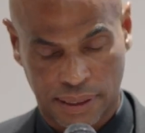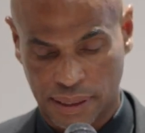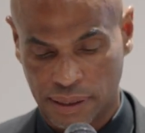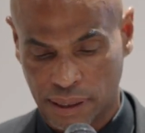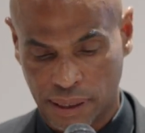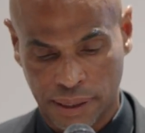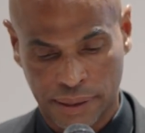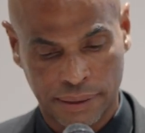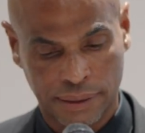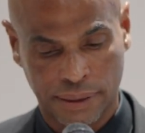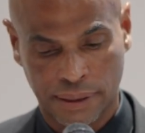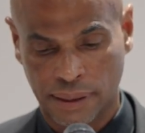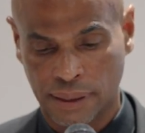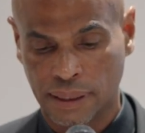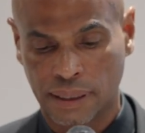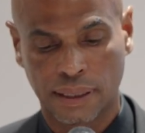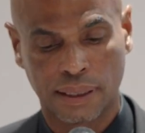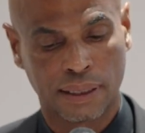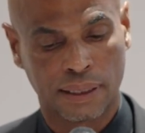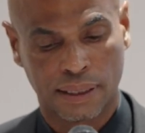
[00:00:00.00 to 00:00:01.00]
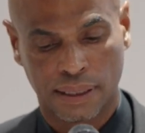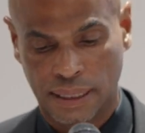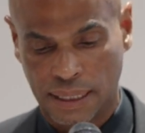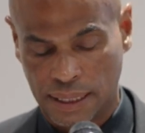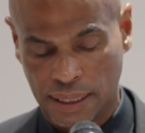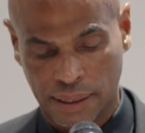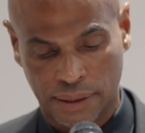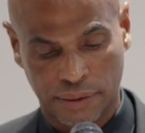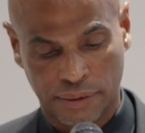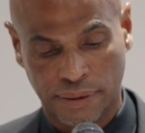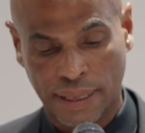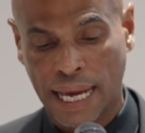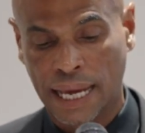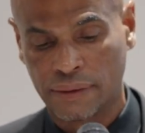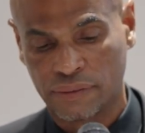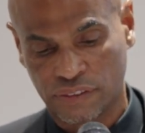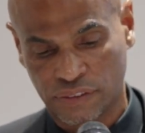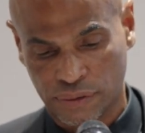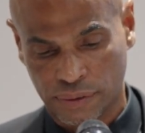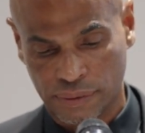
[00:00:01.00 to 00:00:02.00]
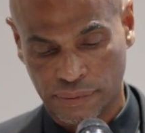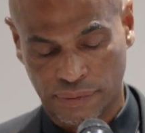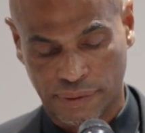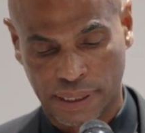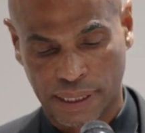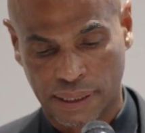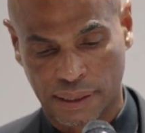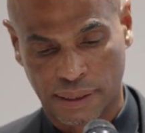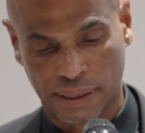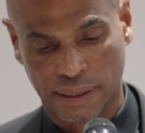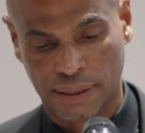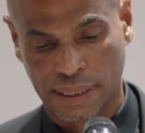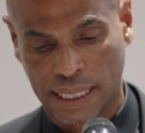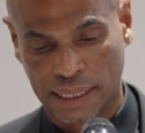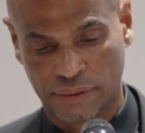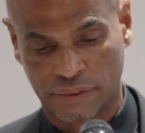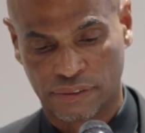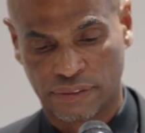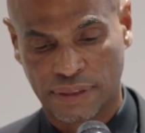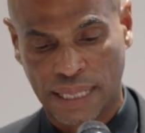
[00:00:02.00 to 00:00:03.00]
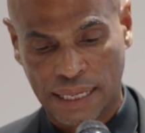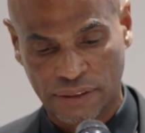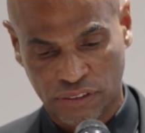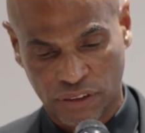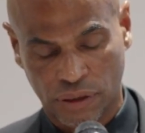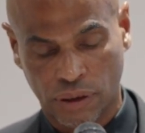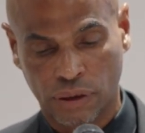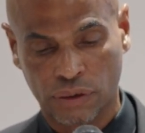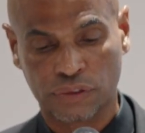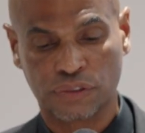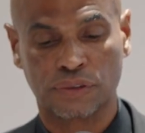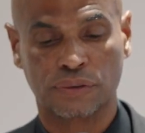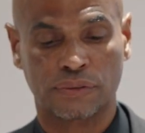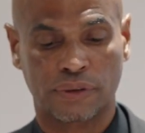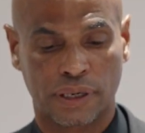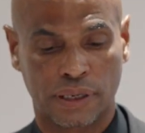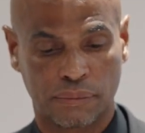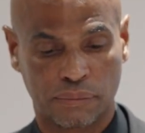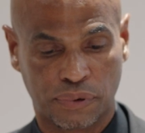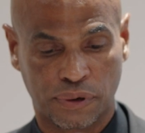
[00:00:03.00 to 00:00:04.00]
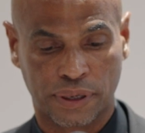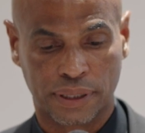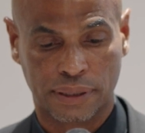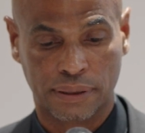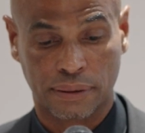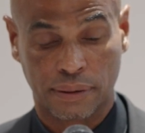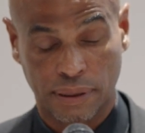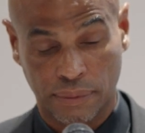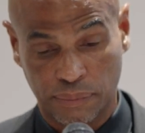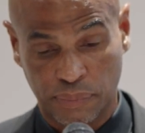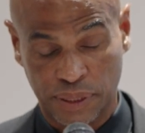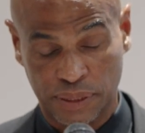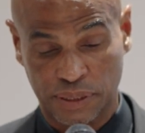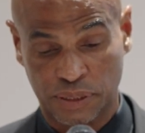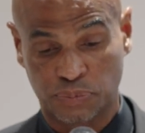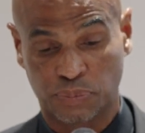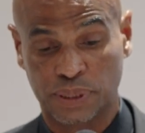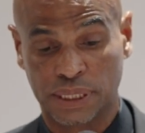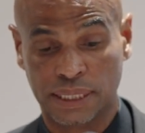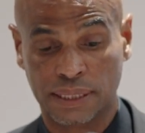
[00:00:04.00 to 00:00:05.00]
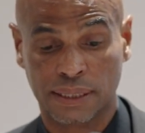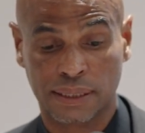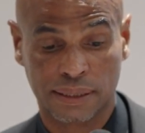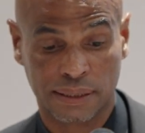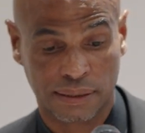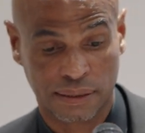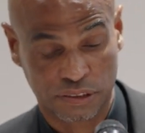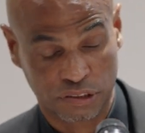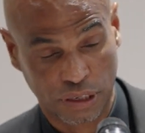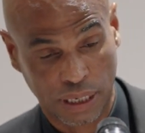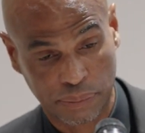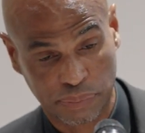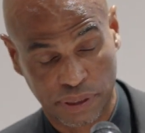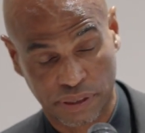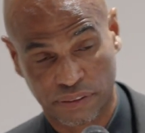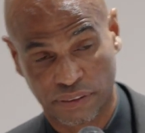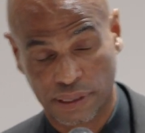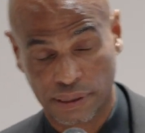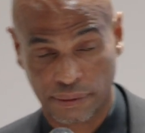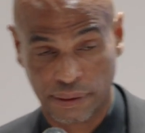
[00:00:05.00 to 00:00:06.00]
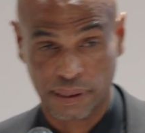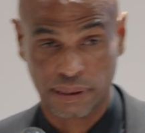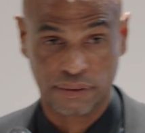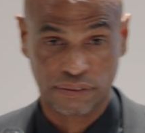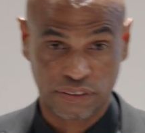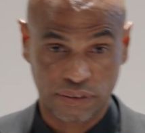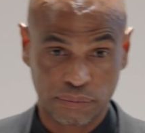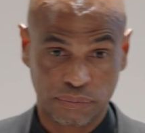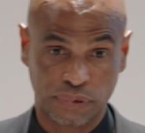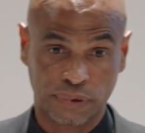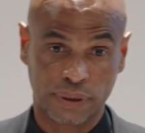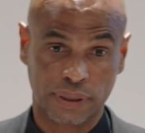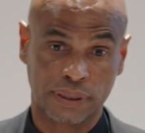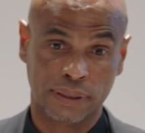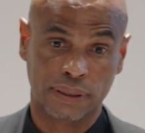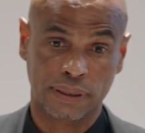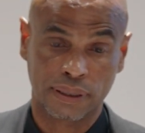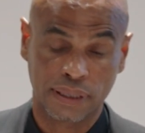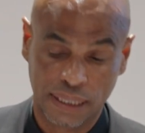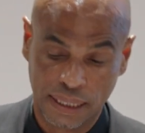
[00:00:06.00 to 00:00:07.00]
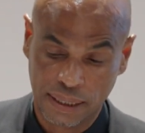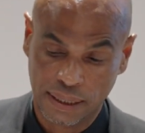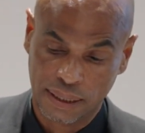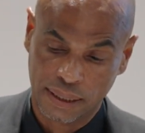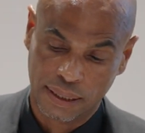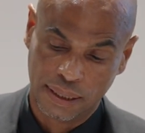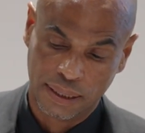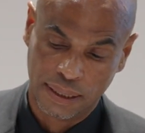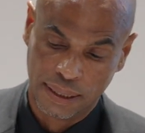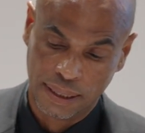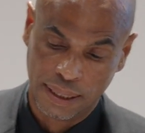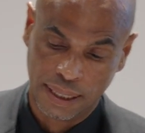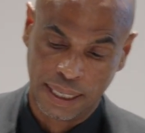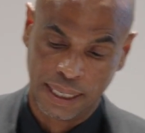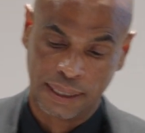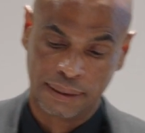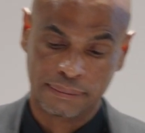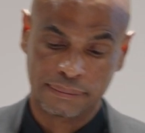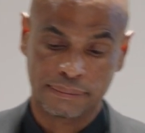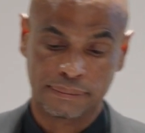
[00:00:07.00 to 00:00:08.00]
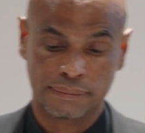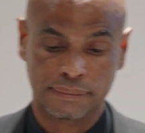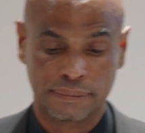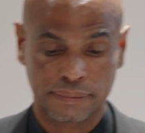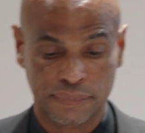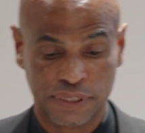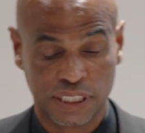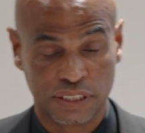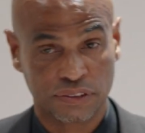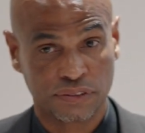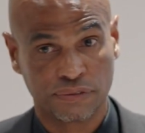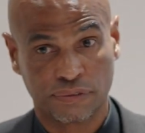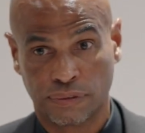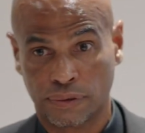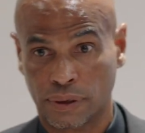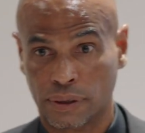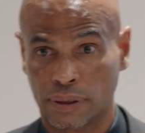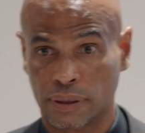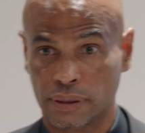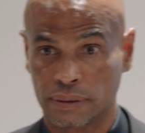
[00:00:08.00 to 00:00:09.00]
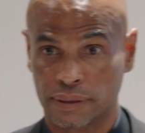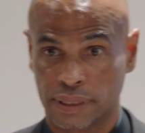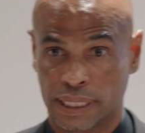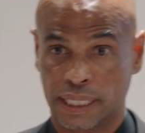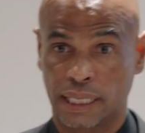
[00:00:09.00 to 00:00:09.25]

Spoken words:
garden, and that sort of thing, that's also very important. Because particularly in the tropics, I think it's important just for the